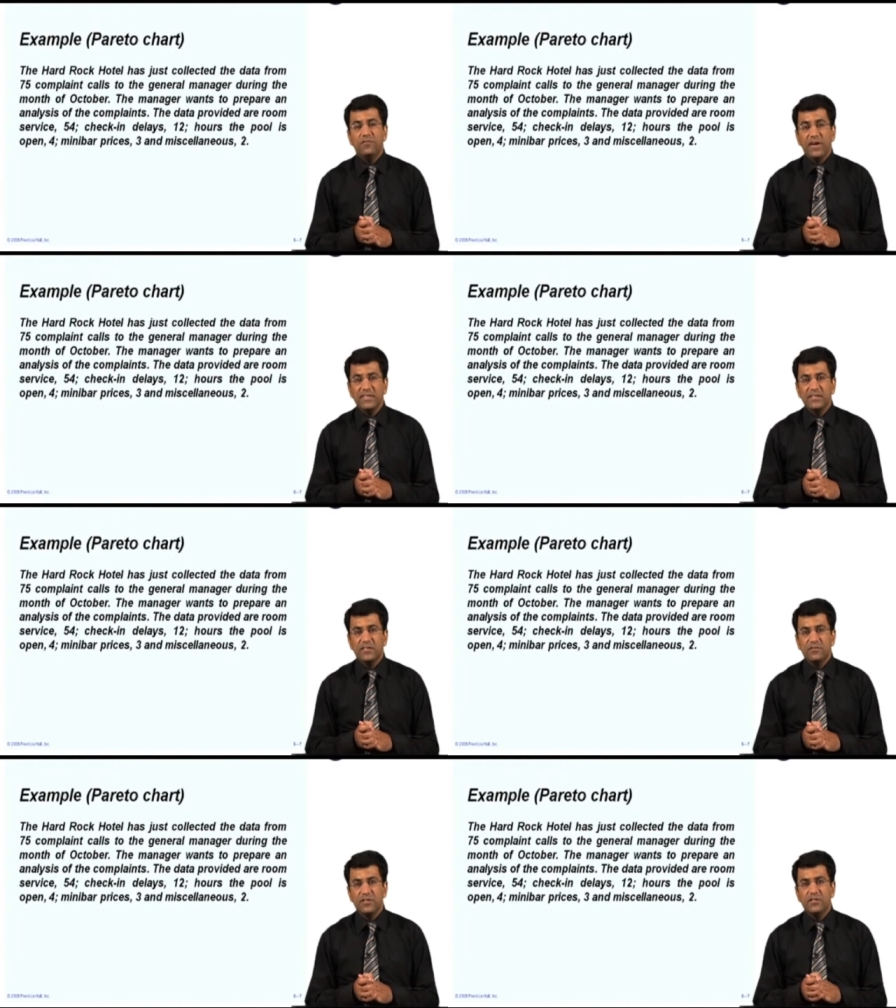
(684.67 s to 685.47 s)

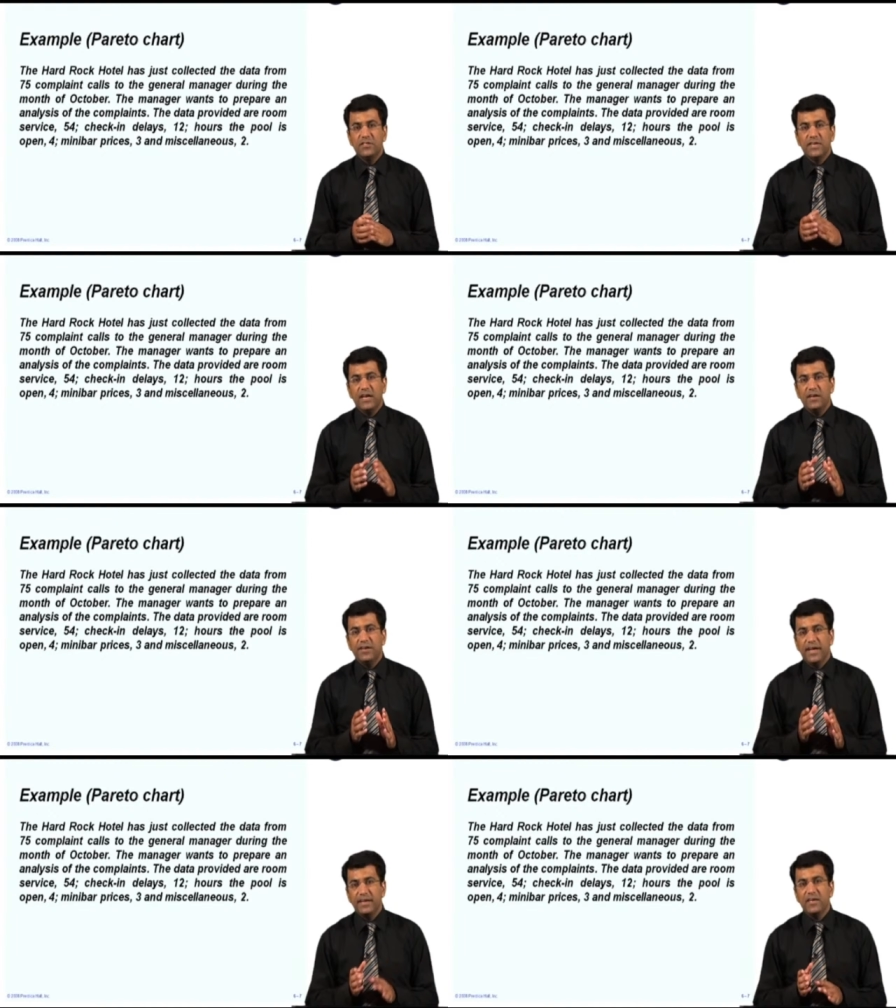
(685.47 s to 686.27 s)
factors which
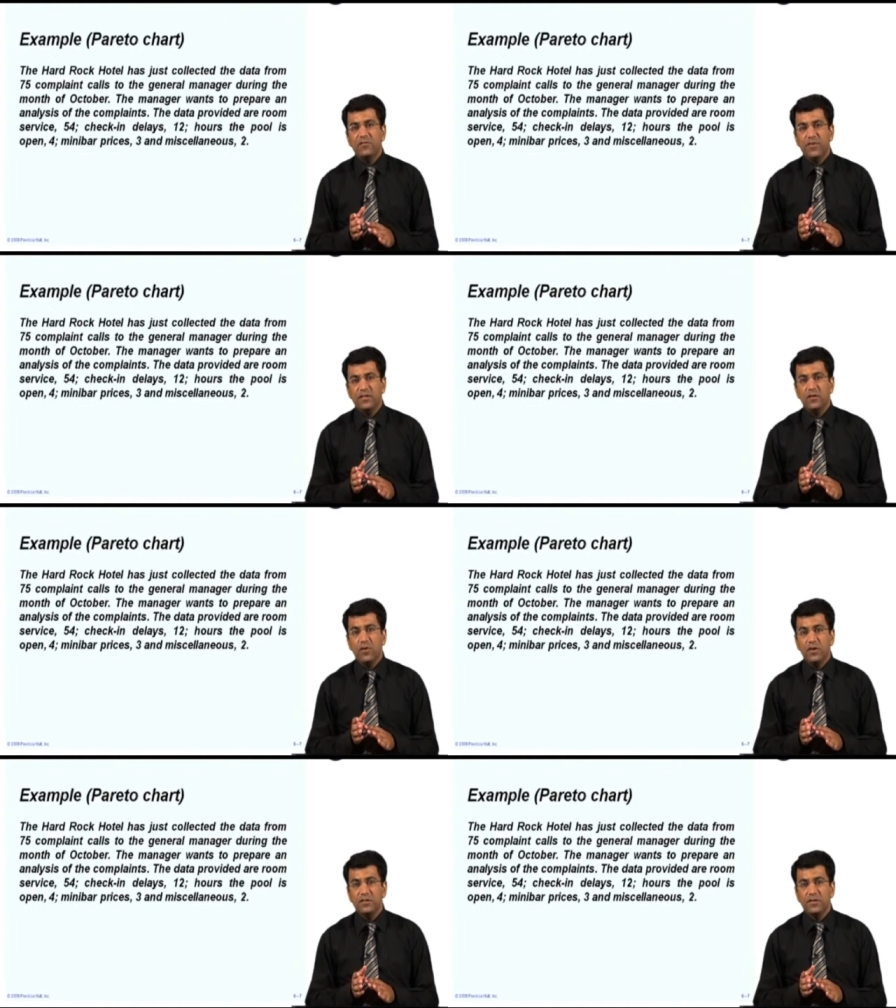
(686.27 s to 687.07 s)
can directly affect the
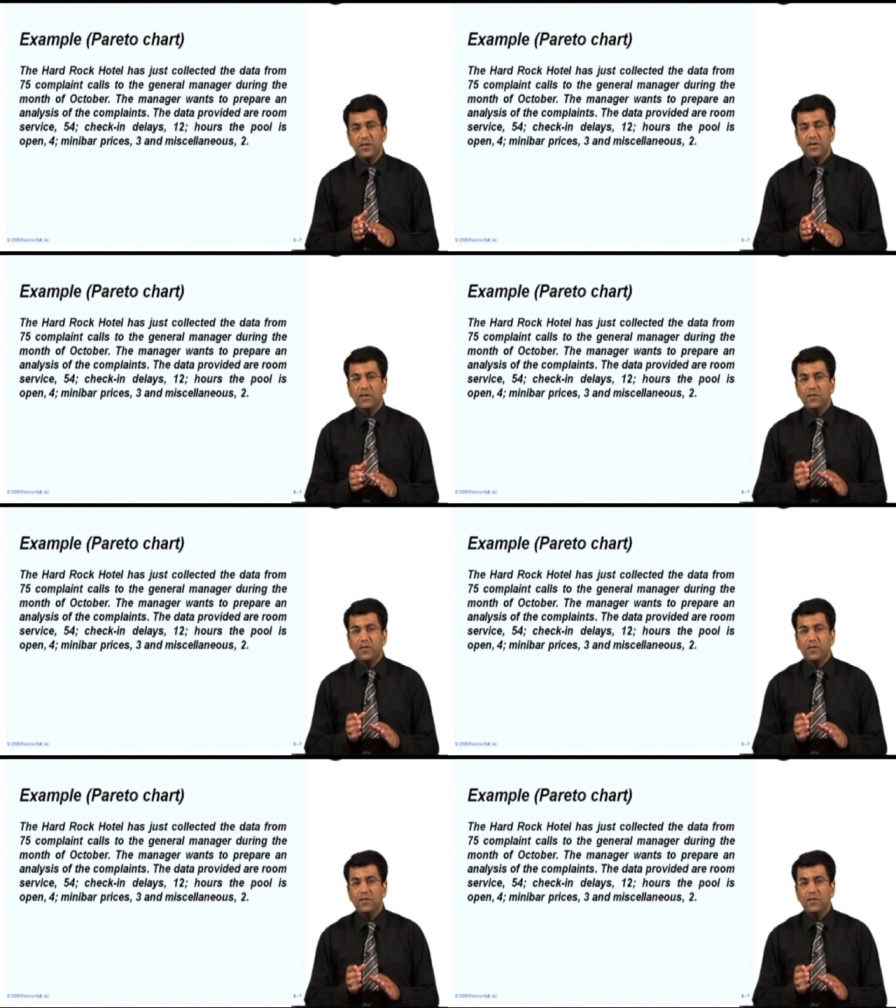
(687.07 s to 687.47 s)
quality,